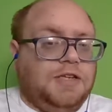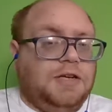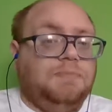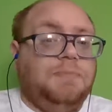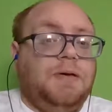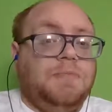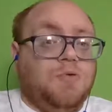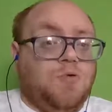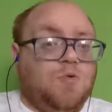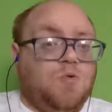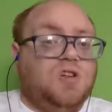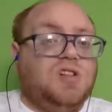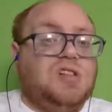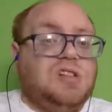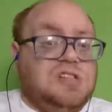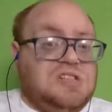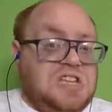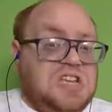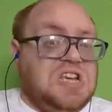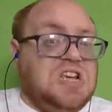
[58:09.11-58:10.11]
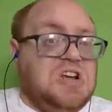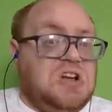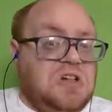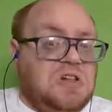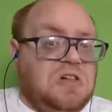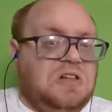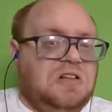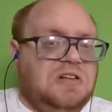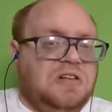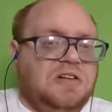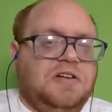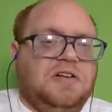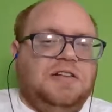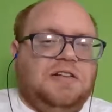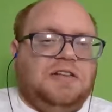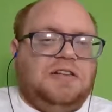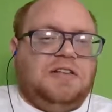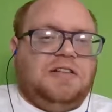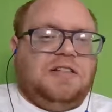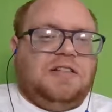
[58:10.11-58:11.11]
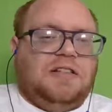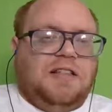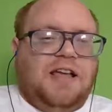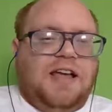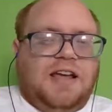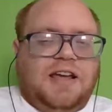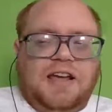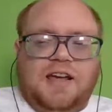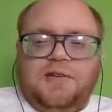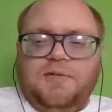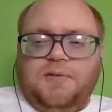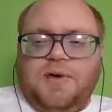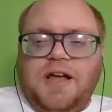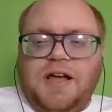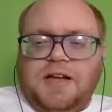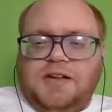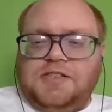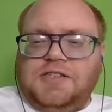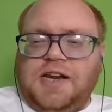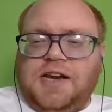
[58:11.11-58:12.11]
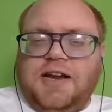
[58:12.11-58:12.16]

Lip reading: Like people were still like enraged.